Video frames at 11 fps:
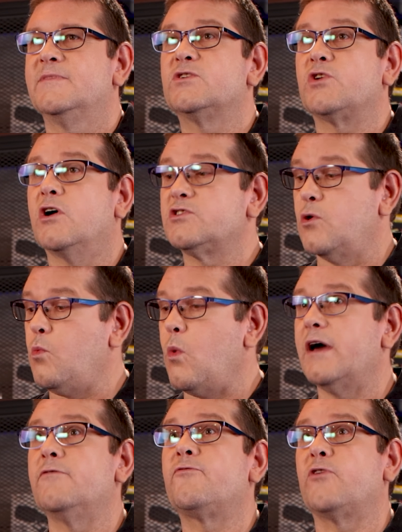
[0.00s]
There's also
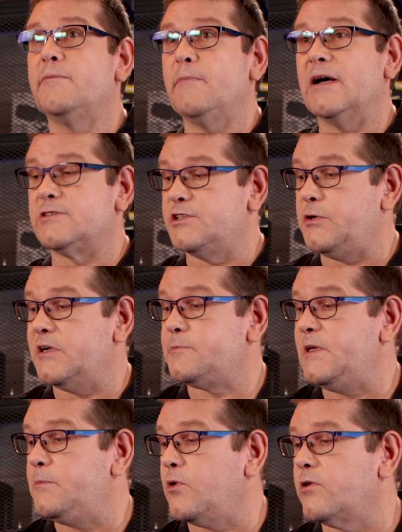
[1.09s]
one front-mounted
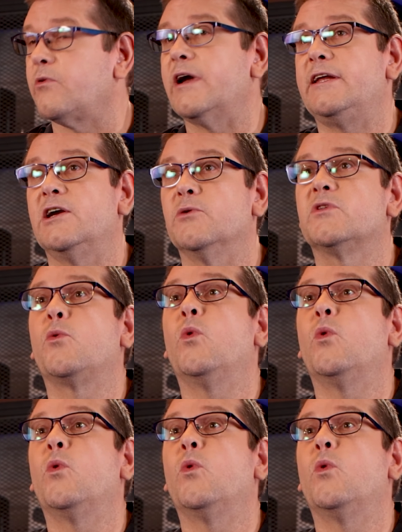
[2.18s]
USB port right here with a